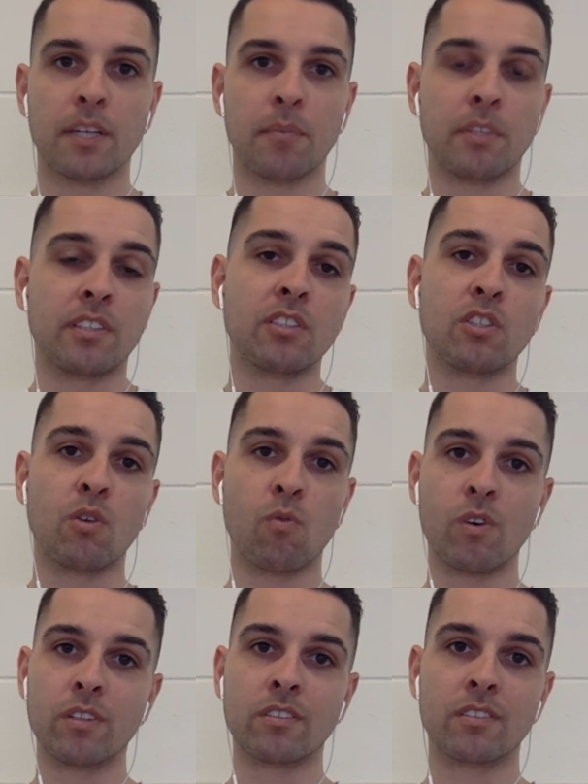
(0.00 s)
but these are the
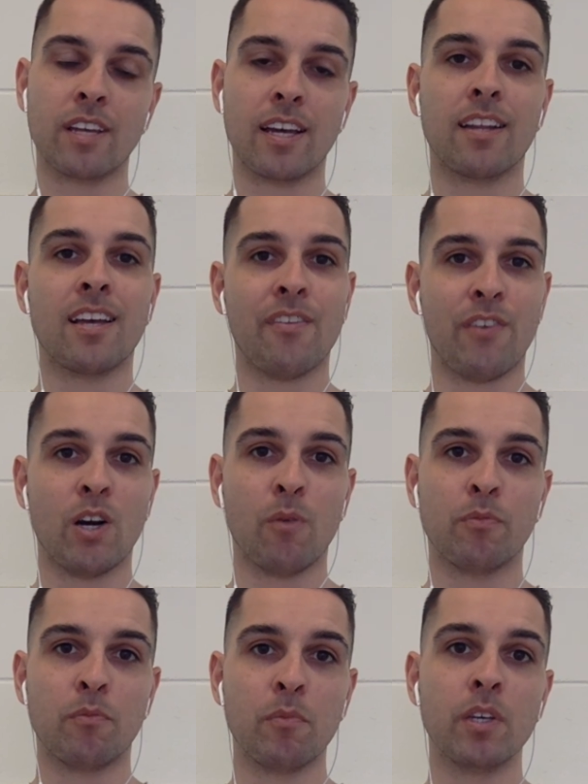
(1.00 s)
ones that have
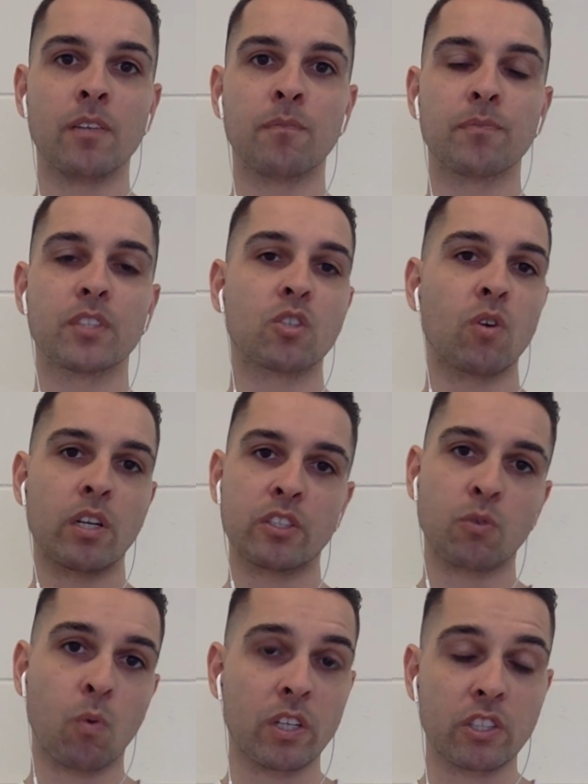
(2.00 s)
helped me. So I
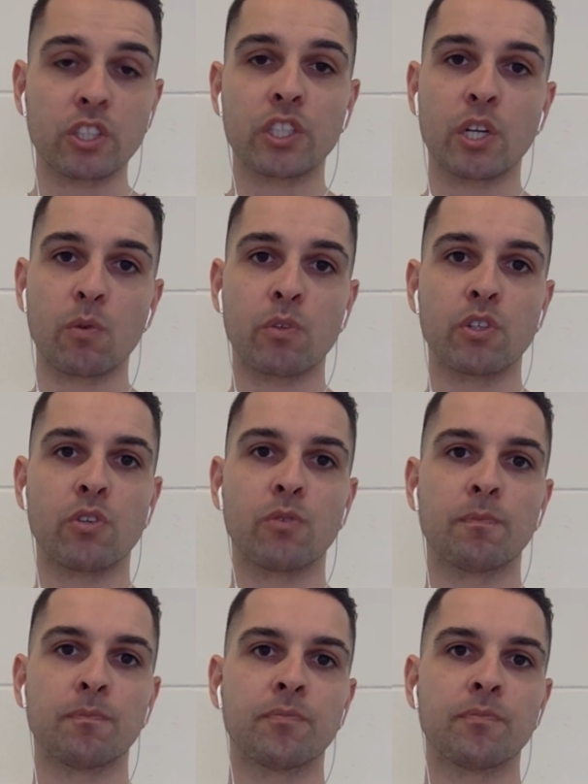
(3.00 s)
just wanted to share with you.